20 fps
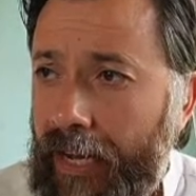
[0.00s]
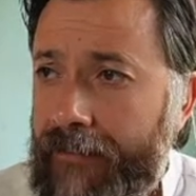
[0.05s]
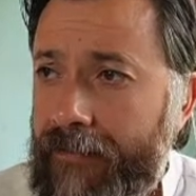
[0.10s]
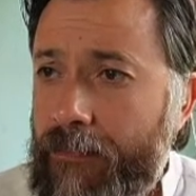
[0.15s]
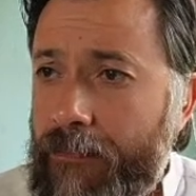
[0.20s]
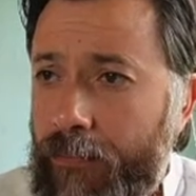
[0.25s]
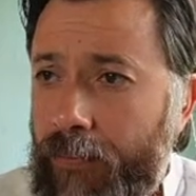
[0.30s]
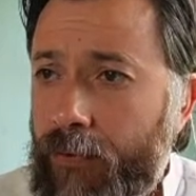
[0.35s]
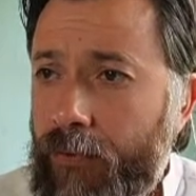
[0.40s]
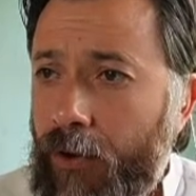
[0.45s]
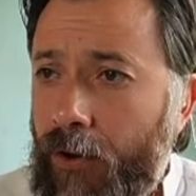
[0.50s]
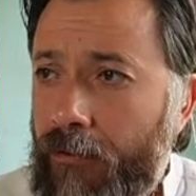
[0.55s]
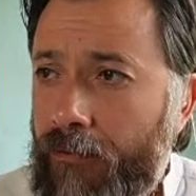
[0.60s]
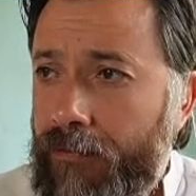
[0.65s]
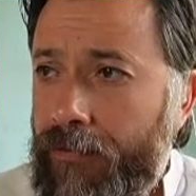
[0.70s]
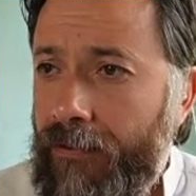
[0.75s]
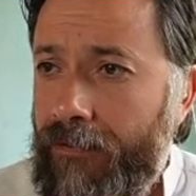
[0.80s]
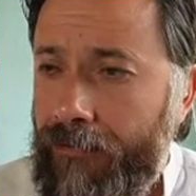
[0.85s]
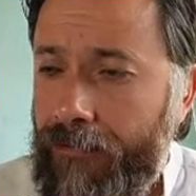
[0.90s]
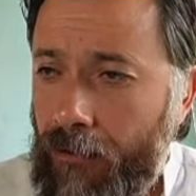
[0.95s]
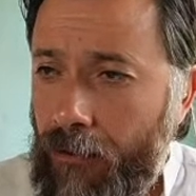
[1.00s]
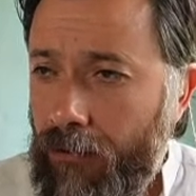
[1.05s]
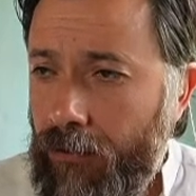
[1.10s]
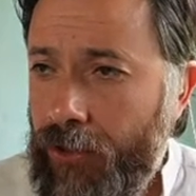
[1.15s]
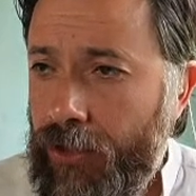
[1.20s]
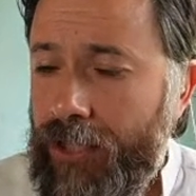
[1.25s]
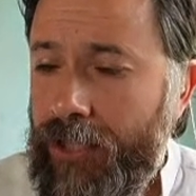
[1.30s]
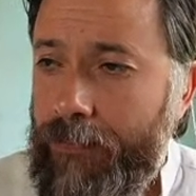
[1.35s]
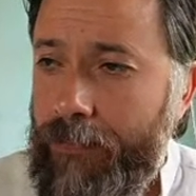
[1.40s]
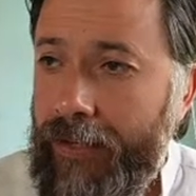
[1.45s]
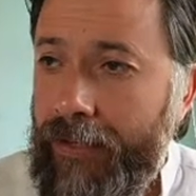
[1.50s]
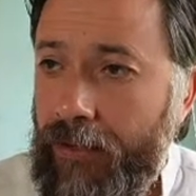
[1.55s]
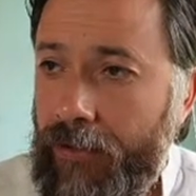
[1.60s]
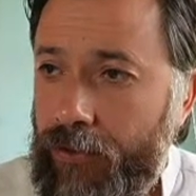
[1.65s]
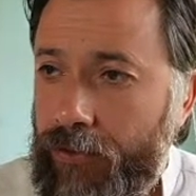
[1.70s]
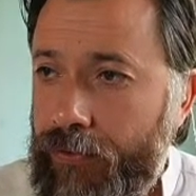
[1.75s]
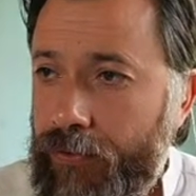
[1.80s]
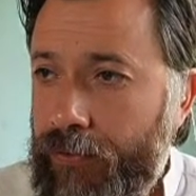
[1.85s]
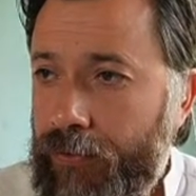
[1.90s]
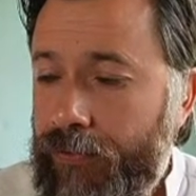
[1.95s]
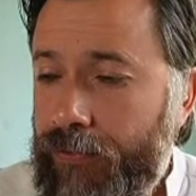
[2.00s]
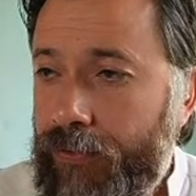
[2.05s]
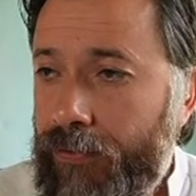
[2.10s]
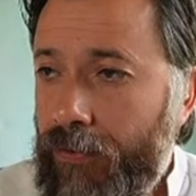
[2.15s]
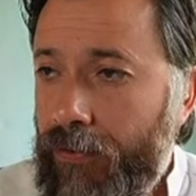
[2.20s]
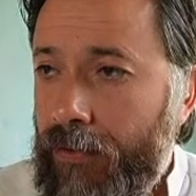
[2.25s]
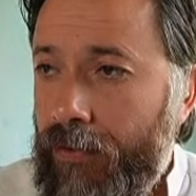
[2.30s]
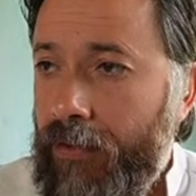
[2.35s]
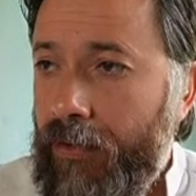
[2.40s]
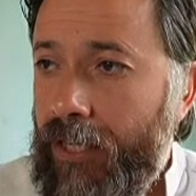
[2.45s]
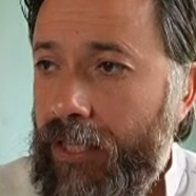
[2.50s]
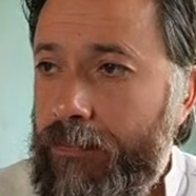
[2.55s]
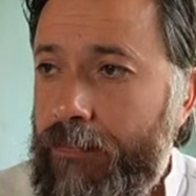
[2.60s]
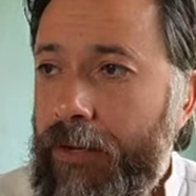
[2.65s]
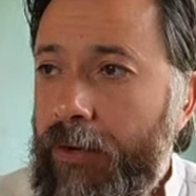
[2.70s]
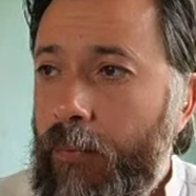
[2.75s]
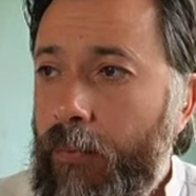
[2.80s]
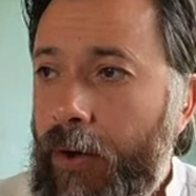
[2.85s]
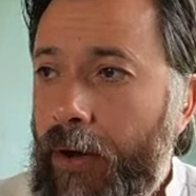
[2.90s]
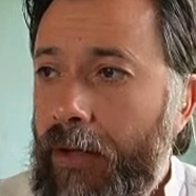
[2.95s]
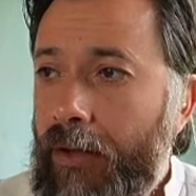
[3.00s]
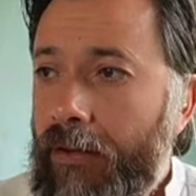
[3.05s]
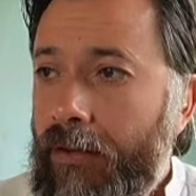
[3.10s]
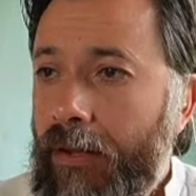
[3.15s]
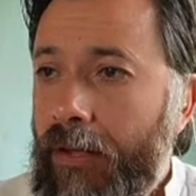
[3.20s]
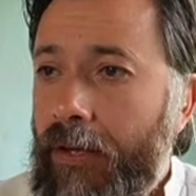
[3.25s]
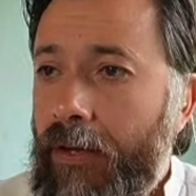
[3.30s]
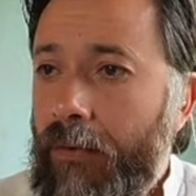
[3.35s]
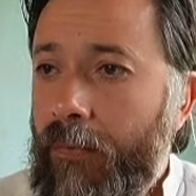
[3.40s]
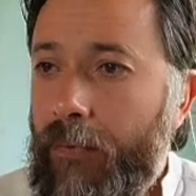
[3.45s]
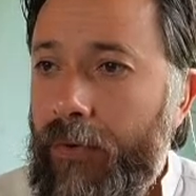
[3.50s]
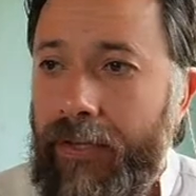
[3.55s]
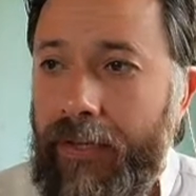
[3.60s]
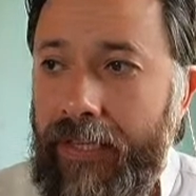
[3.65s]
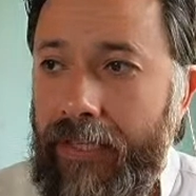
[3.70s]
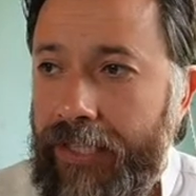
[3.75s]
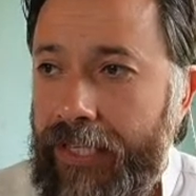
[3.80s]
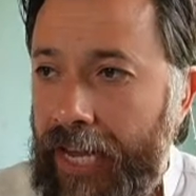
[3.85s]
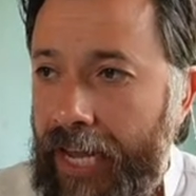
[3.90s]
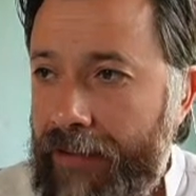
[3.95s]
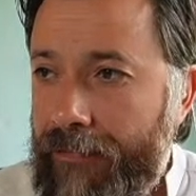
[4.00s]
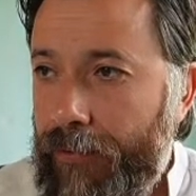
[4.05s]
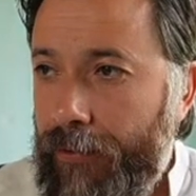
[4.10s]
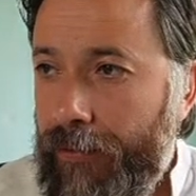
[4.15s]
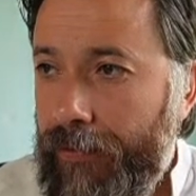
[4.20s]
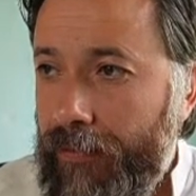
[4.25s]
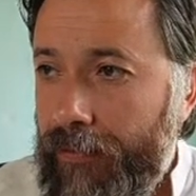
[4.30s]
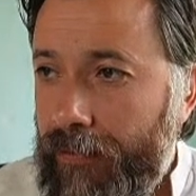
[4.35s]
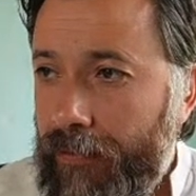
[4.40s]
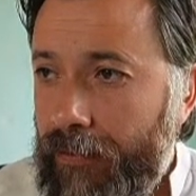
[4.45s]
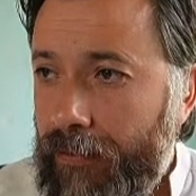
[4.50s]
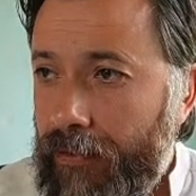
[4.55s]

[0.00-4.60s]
having put off the false, speak the truth, speak one with his neighbor,